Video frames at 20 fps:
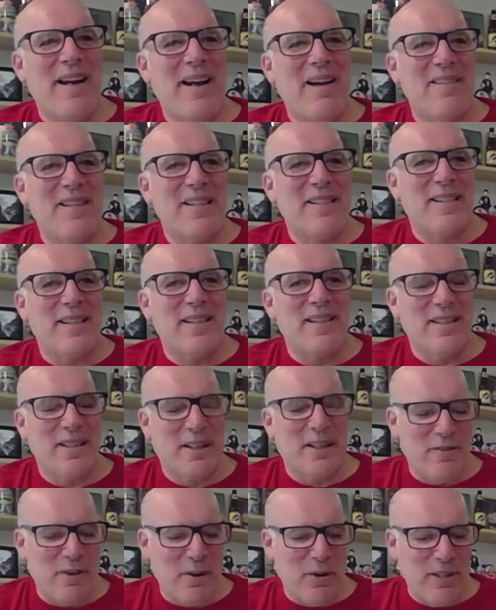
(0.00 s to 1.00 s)
obviously
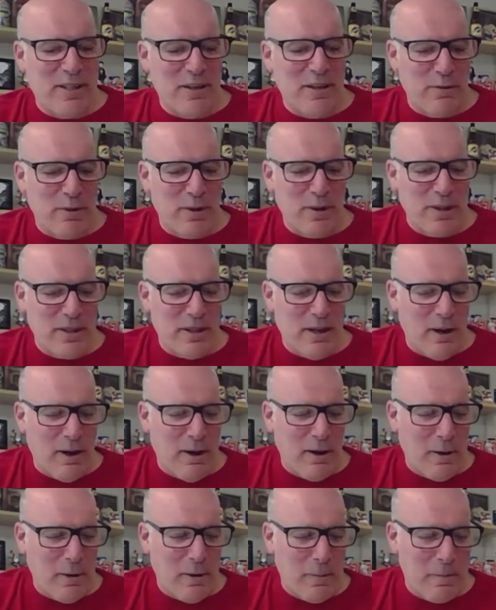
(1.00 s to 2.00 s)
took a very different
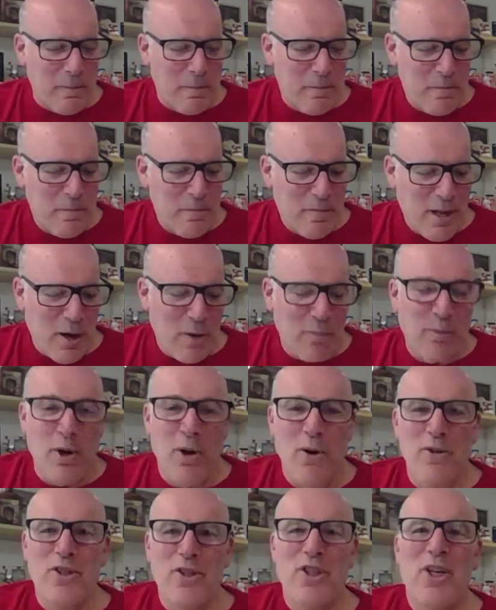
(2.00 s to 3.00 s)

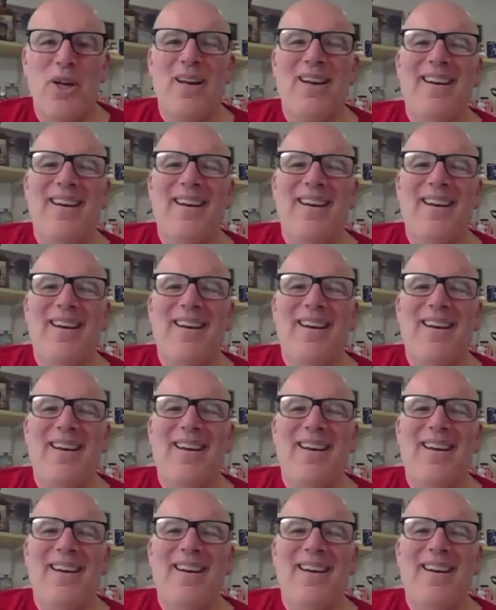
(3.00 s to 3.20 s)
approach.